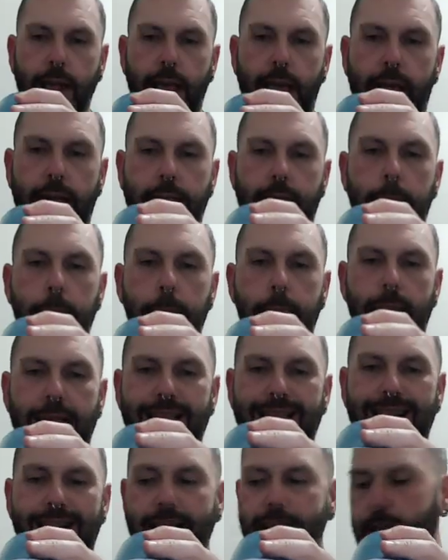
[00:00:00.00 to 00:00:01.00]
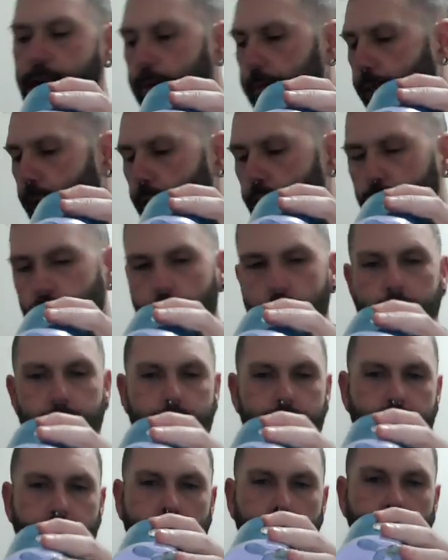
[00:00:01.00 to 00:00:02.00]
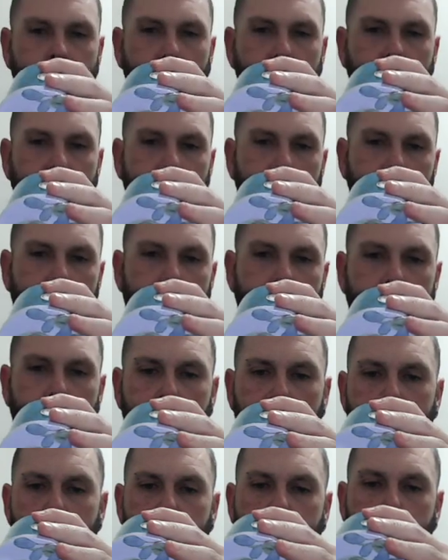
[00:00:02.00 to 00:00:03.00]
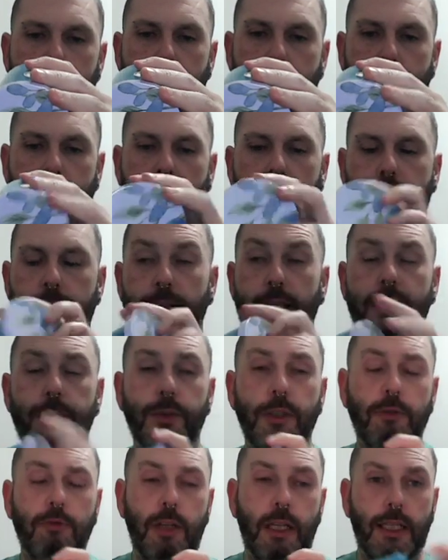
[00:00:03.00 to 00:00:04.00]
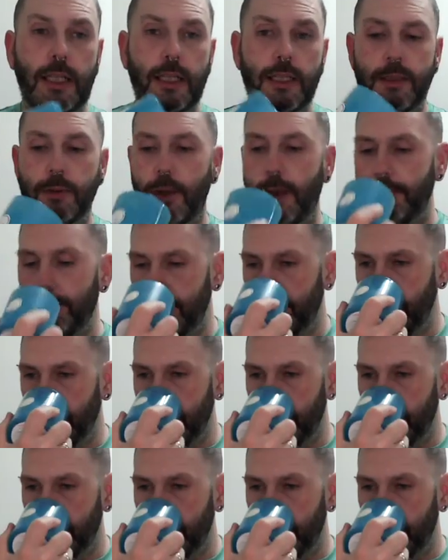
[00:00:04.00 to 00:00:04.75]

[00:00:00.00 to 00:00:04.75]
in Midnight Blue Citrus, and this was a really nice one.